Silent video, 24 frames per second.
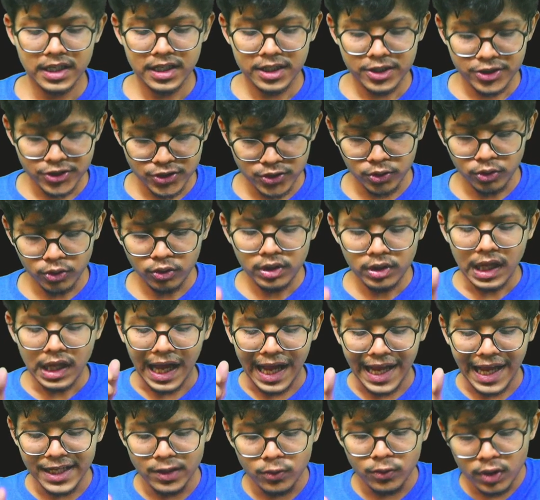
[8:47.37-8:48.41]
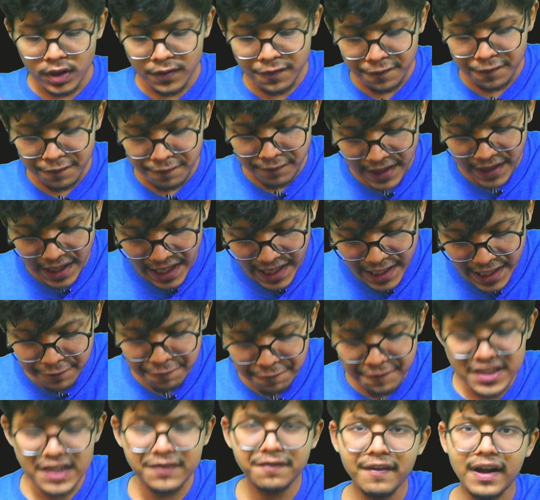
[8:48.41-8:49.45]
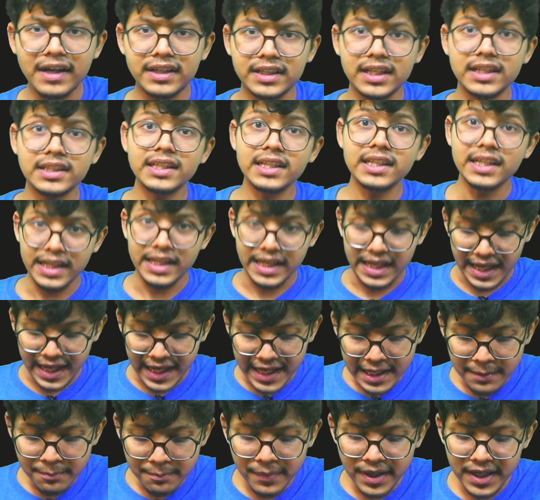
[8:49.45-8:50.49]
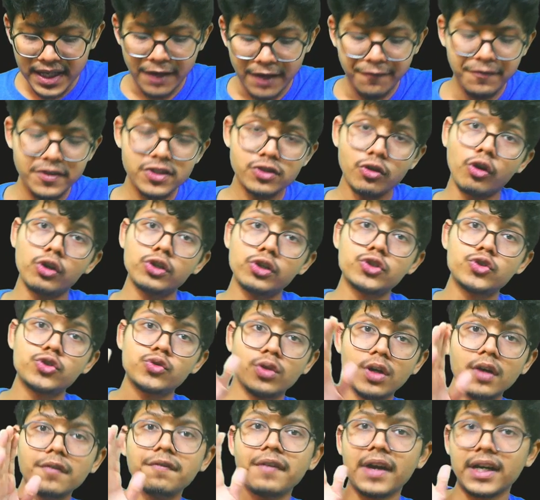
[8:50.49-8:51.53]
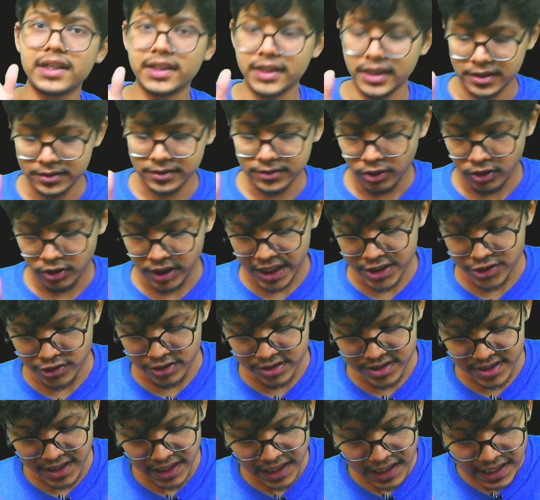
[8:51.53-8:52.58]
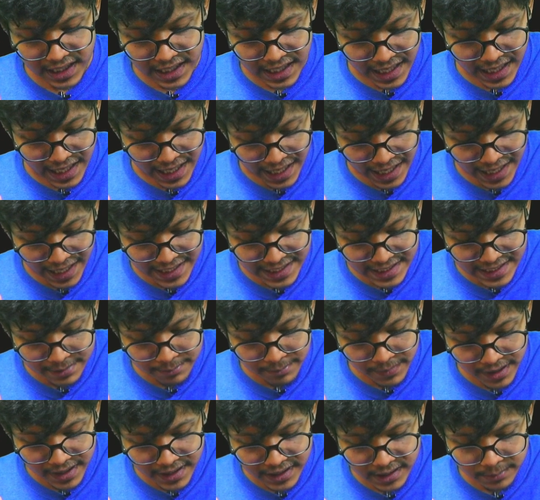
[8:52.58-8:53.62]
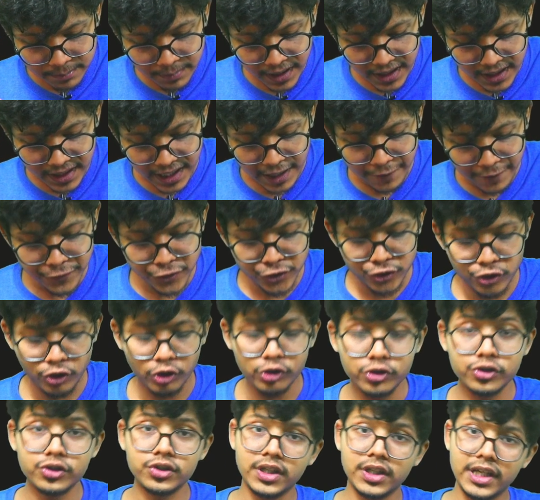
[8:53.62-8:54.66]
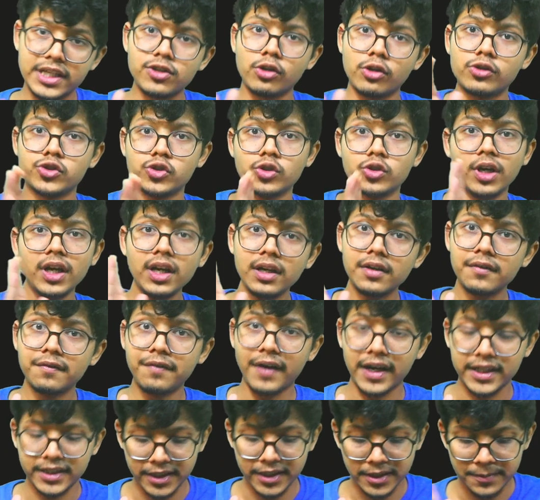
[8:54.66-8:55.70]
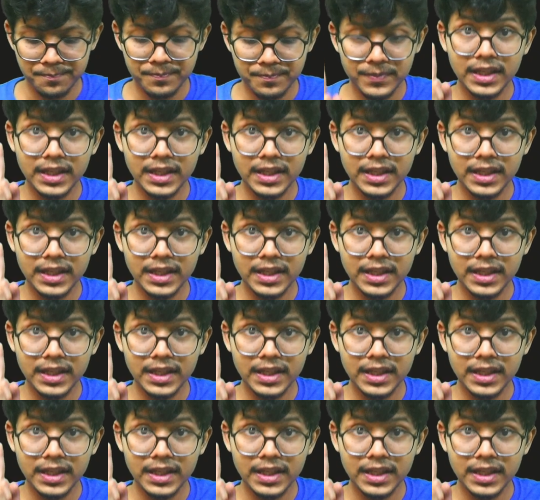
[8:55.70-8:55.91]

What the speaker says: So I know if f is a factor, then n by f is also a factor. Or I should say, element by f is also a factor.